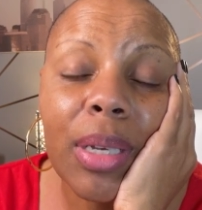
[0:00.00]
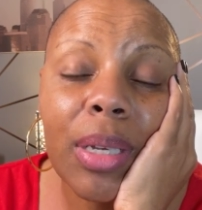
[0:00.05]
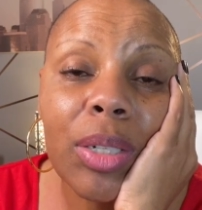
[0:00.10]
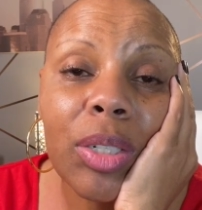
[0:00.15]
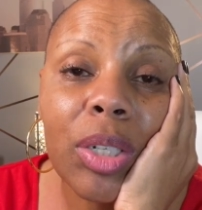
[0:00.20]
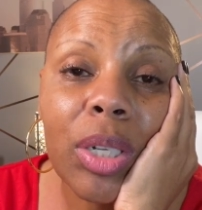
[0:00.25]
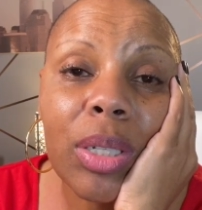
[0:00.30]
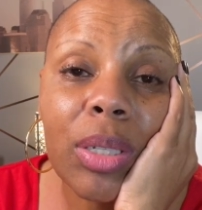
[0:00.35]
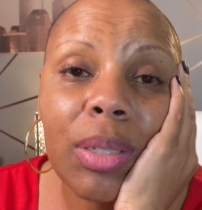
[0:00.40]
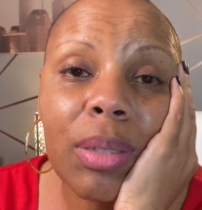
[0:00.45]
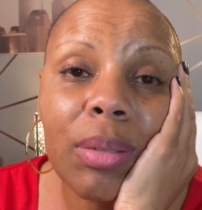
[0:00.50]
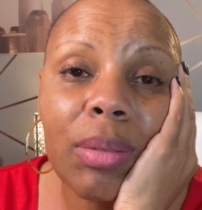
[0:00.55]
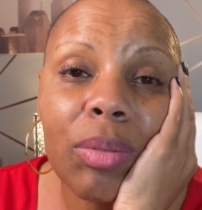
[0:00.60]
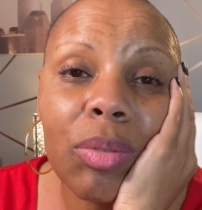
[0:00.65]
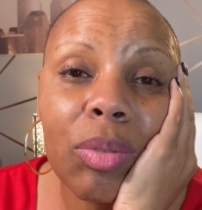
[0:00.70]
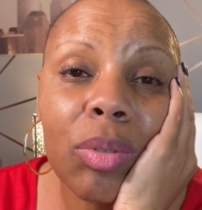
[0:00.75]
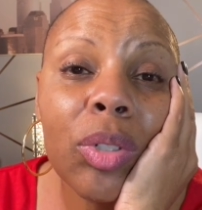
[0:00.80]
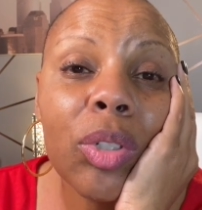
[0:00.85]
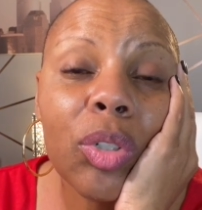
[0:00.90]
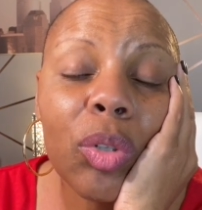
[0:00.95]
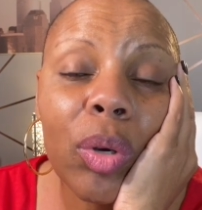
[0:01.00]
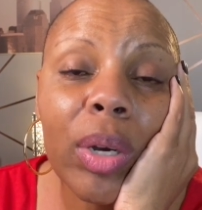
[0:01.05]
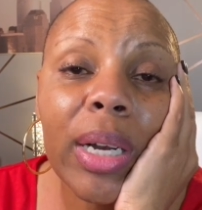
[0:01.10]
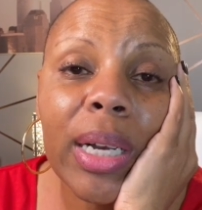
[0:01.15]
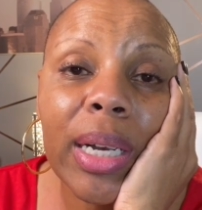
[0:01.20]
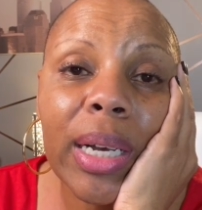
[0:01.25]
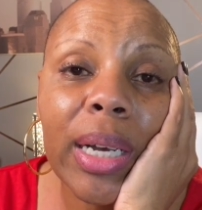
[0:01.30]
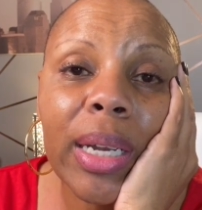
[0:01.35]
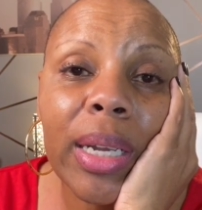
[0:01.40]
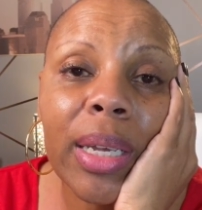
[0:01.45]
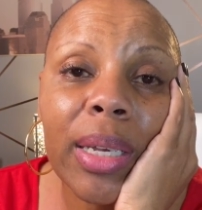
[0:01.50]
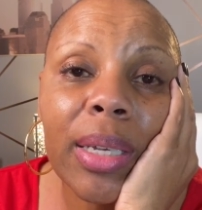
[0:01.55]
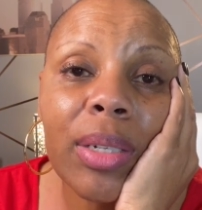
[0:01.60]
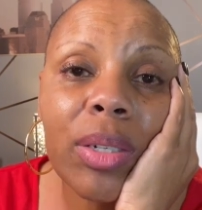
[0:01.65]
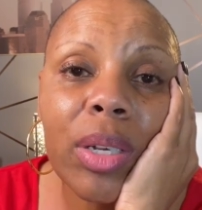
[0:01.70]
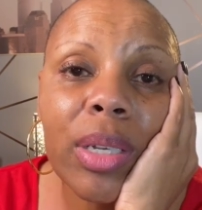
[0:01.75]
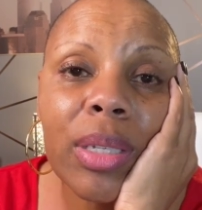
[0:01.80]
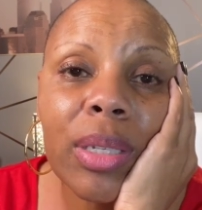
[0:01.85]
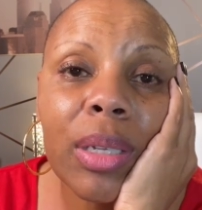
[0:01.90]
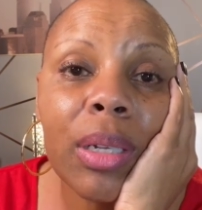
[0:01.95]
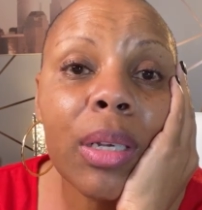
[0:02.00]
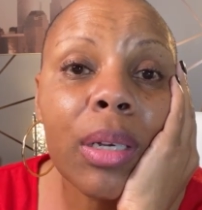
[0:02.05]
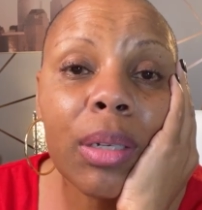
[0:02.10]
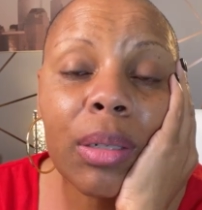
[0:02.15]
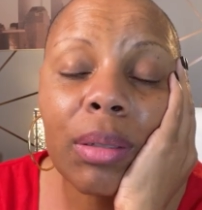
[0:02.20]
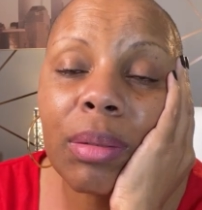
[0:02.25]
Just shortcut it and just click,